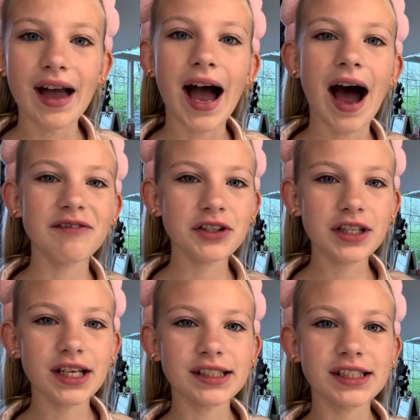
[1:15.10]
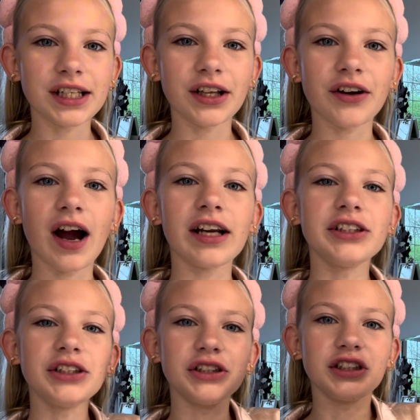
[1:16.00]
After the concealer, I
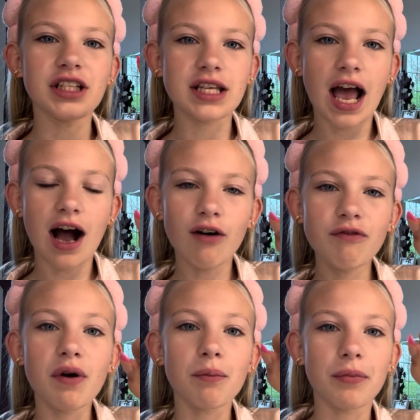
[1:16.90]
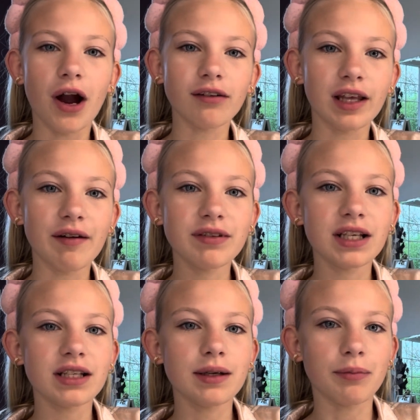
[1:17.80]
just use this e.l.f. brow lift
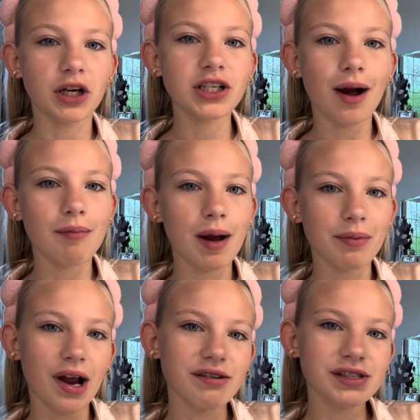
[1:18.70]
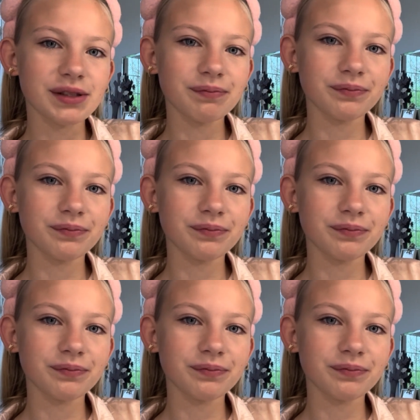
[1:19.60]
to brush out my brows.